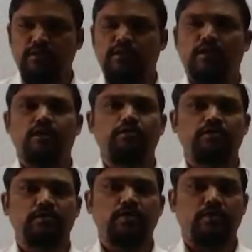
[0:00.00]

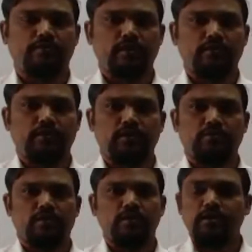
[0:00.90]
adversely affect on
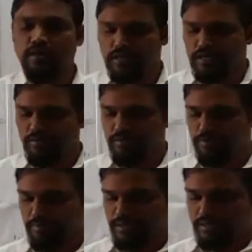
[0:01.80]
our development.